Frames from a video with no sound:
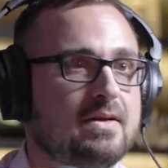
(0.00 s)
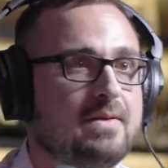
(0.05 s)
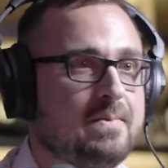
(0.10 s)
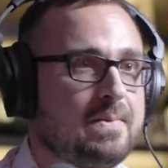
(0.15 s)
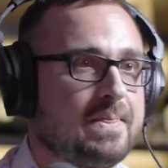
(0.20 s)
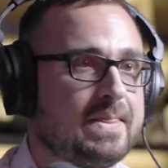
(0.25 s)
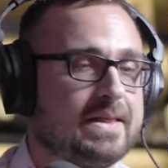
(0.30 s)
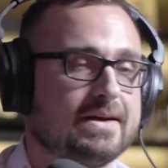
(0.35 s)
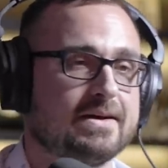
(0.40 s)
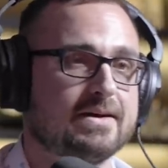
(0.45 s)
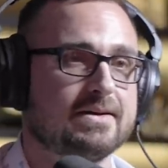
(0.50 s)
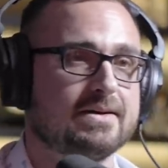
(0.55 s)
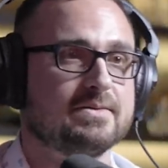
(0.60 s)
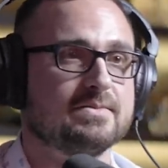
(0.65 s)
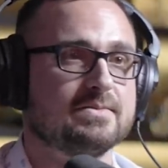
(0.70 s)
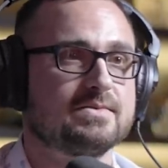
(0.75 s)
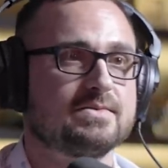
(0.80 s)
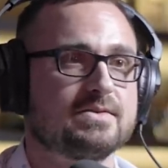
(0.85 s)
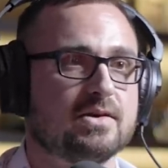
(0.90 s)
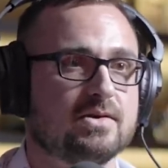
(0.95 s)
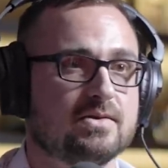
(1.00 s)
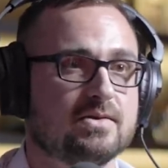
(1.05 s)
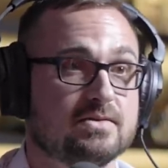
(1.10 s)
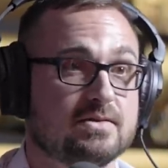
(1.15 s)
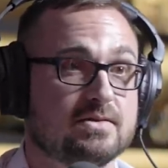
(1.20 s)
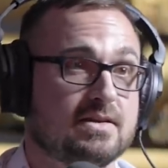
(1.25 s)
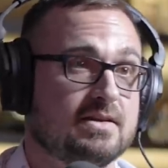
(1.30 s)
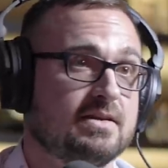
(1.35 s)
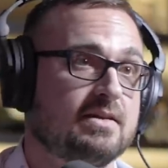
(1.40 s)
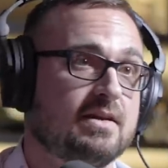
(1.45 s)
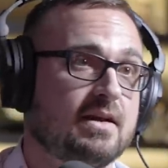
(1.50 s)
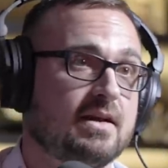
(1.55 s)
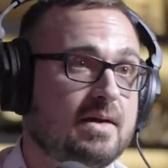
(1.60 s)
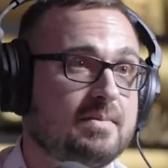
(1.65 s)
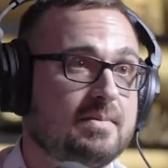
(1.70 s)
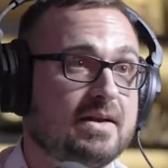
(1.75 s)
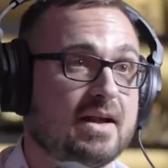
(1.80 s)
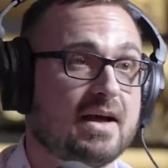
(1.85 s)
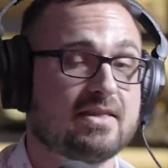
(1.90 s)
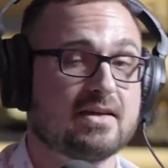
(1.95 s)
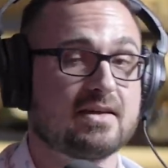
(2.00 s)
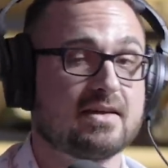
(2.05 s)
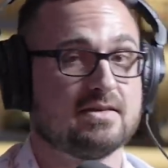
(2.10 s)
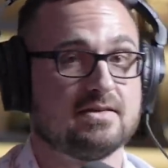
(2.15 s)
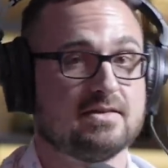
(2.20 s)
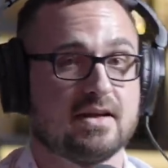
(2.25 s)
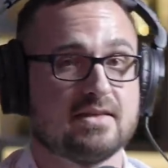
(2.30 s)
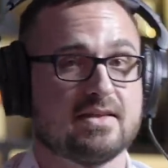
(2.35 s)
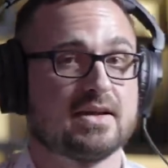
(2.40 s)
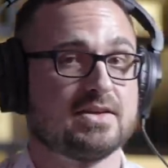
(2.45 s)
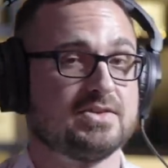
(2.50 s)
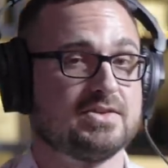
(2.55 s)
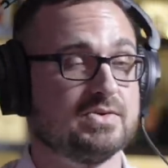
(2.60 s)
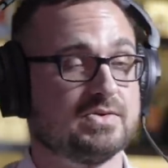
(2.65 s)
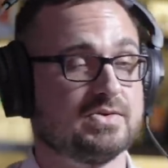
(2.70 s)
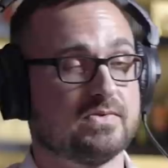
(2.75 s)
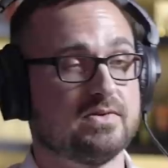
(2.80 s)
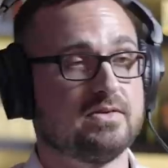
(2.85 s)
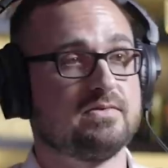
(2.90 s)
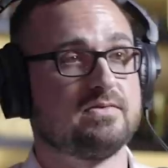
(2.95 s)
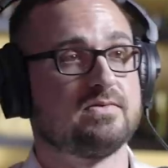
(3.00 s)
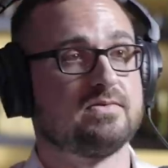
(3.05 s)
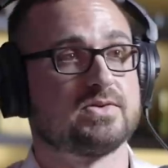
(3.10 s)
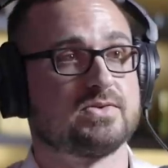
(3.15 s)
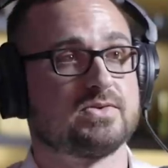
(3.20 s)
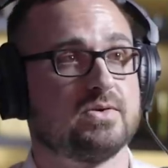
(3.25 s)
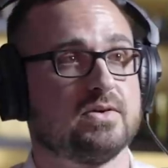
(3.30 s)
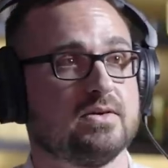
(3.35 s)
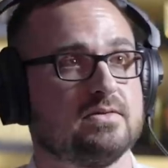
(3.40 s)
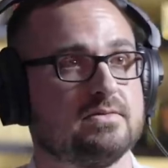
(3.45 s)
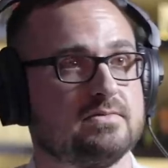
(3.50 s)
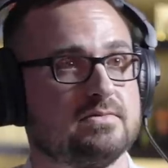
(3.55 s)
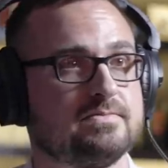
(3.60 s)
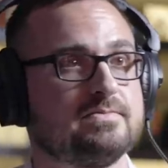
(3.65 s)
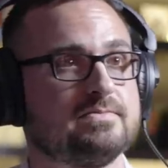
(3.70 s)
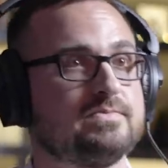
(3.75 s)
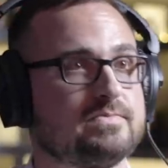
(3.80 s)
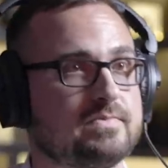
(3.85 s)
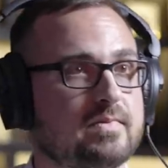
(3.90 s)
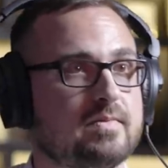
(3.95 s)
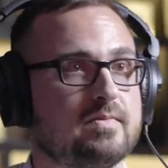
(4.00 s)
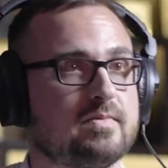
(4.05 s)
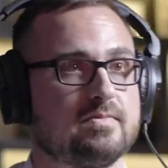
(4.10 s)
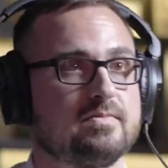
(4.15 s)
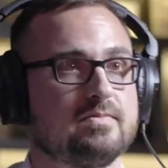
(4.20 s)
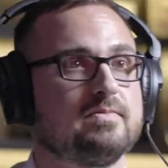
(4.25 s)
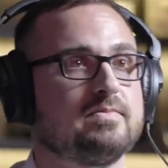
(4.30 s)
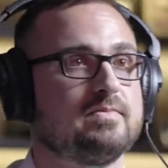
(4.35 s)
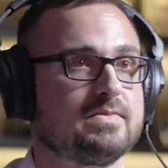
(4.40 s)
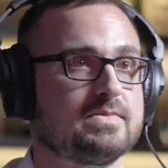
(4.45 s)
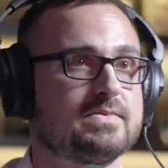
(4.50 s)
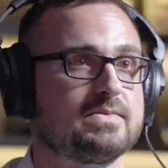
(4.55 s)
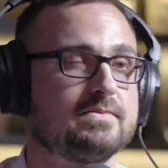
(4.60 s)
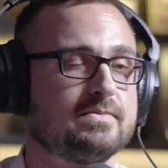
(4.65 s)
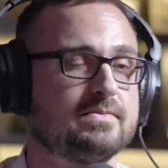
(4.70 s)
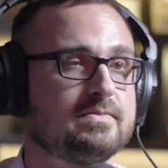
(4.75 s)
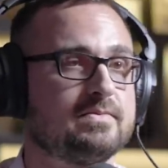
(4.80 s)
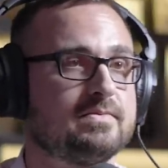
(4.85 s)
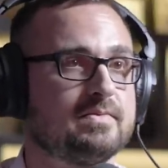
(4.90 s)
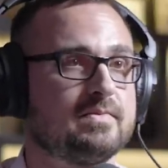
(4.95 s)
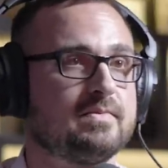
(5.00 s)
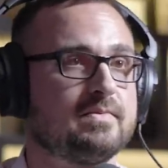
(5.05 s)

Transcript: Right. Um, so, it, I mean, I think it, I think it's useful for sure. Hmm. Okay. So we're, we're